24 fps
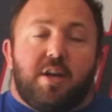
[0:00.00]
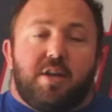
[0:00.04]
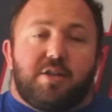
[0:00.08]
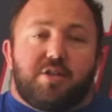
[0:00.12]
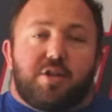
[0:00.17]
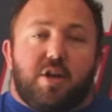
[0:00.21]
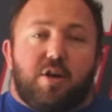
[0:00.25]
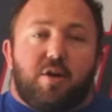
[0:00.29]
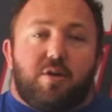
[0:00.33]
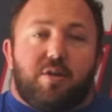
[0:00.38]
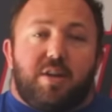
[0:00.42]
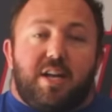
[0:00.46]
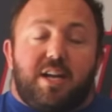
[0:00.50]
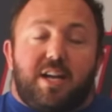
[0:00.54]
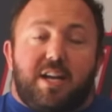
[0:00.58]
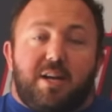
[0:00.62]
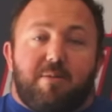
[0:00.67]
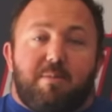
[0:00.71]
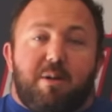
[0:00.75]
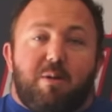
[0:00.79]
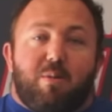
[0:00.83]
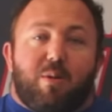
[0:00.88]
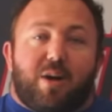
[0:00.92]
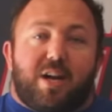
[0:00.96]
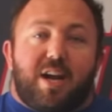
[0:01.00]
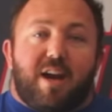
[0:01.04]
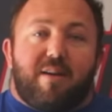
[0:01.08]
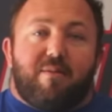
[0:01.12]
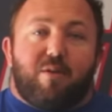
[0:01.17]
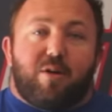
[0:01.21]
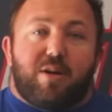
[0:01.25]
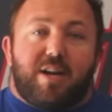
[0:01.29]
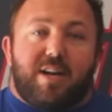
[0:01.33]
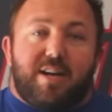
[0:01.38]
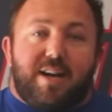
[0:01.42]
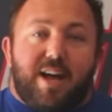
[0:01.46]
so they need to be
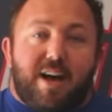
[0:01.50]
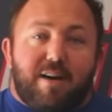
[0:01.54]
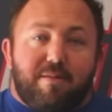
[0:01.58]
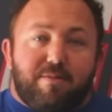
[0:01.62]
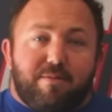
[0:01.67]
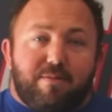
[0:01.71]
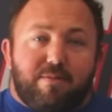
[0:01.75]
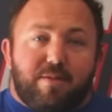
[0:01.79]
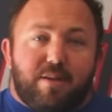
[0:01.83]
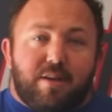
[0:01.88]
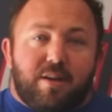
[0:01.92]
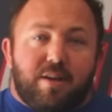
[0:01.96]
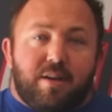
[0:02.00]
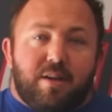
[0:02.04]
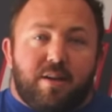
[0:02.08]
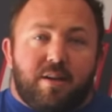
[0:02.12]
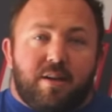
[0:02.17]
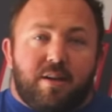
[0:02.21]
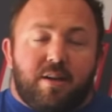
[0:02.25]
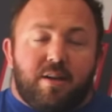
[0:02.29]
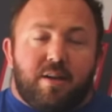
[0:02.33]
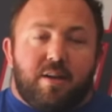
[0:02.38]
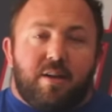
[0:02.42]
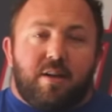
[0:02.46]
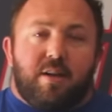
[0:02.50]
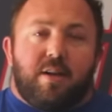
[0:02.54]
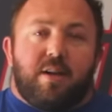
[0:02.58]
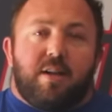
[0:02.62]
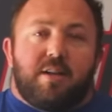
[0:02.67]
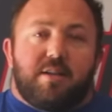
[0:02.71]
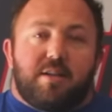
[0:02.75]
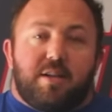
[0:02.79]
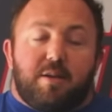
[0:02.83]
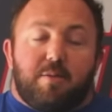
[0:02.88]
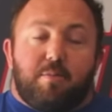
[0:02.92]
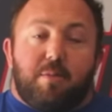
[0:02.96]
recovered enough
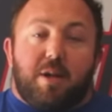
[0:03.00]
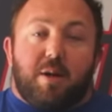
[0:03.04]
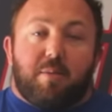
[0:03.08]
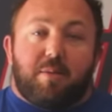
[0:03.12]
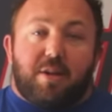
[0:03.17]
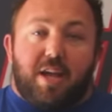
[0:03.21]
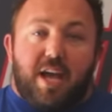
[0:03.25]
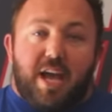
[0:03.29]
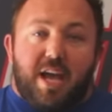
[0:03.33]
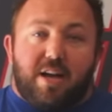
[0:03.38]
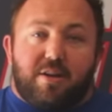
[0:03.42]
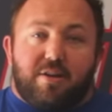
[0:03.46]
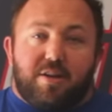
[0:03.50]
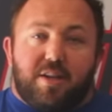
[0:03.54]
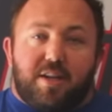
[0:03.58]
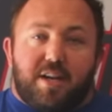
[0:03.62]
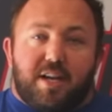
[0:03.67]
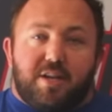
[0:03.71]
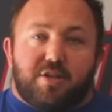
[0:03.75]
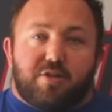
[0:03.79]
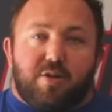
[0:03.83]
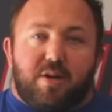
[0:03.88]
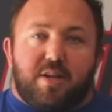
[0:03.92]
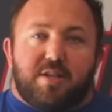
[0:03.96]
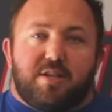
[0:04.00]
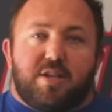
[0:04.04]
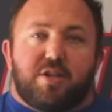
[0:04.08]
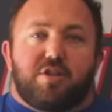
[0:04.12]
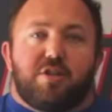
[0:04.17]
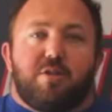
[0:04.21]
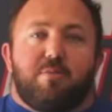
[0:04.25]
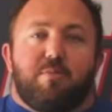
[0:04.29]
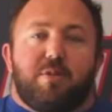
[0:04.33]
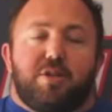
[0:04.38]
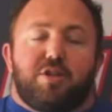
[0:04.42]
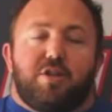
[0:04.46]
to be able to handle the next train
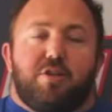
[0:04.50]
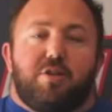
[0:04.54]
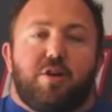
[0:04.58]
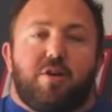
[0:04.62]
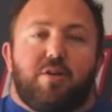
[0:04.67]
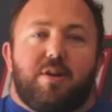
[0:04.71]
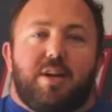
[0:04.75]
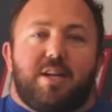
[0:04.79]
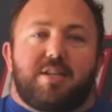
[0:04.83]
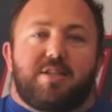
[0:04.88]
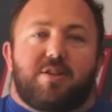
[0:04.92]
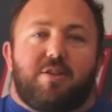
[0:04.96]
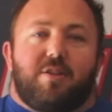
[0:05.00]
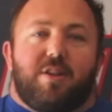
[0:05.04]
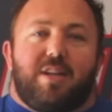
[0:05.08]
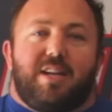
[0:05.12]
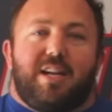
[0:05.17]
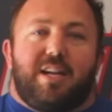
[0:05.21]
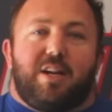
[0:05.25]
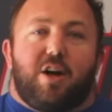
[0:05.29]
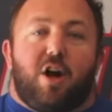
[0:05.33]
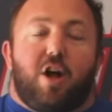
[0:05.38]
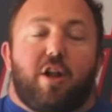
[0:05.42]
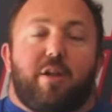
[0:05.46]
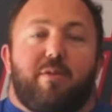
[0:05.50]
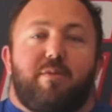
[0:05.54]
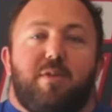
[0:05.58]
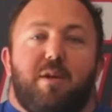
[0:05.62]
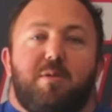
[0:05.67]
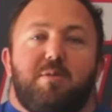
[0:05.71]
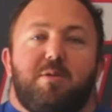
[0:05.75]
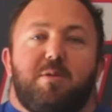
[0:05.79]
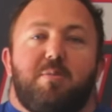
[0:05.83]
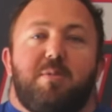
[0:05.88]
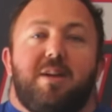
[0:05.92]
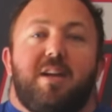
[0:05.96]
session, but you don't necessarily need all of
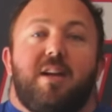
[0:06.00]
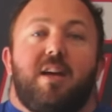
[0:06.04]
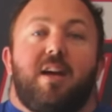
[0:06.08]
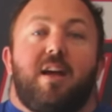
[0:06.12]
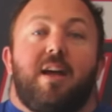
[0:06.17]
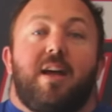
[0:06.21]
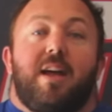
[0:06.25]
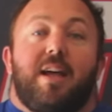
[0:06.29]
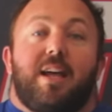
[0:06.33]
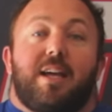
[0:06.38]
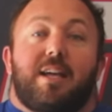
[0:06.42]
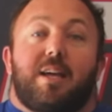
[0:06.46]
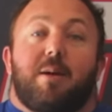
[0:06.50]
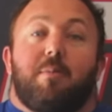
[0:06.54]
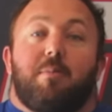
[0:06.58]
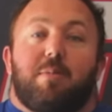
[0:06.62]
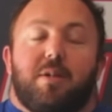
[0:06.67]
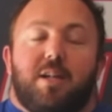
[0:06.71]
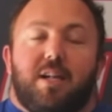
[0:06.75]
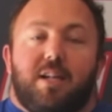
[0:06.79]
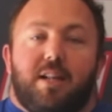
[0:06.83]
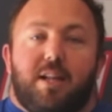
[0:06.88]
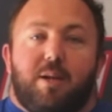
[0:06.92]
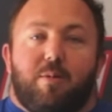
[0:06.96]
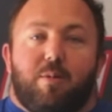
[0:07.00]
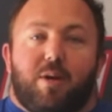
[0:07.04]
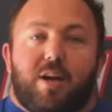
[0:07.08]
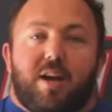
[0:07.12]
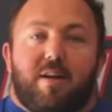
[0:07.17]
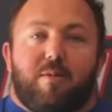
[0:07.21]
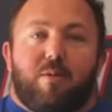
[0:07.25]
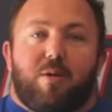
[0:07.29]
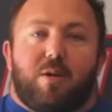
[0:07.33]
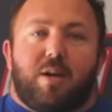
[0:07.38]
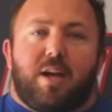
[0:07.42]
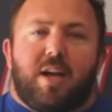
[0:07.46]
them to be completely
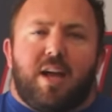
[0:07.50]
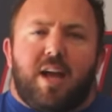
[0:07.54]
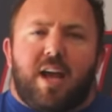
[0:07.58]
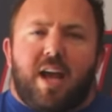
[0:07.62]
recovered.